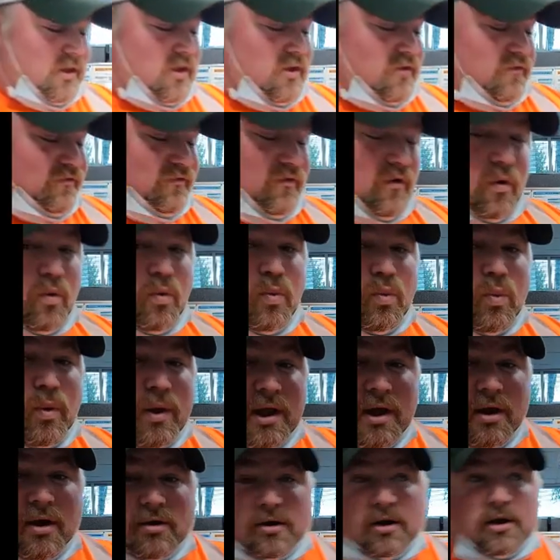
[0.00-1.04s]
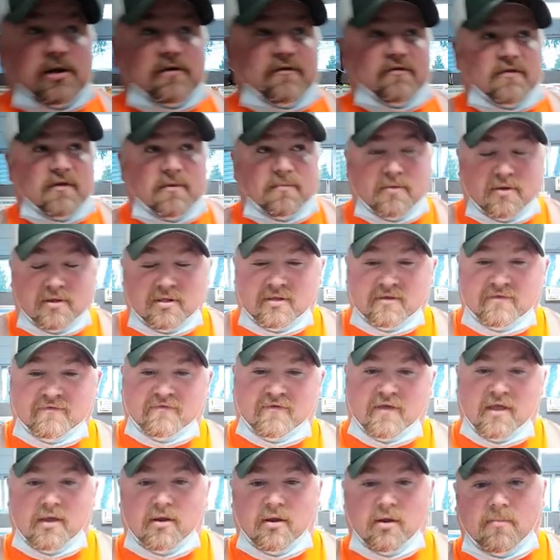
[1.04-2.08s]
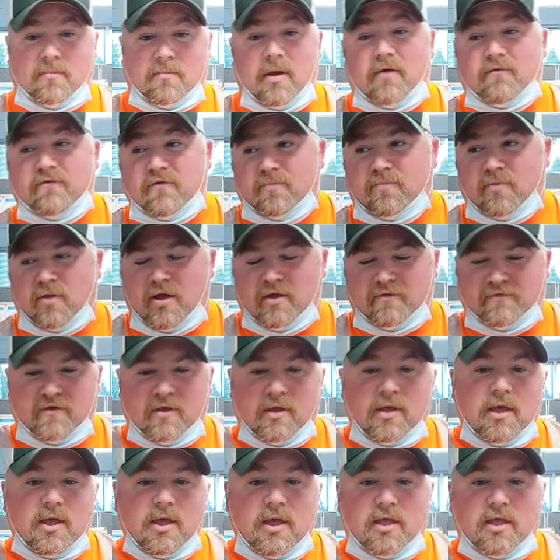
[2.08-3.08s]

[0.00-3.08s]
So we are going to typically set on Bellevue Plaza,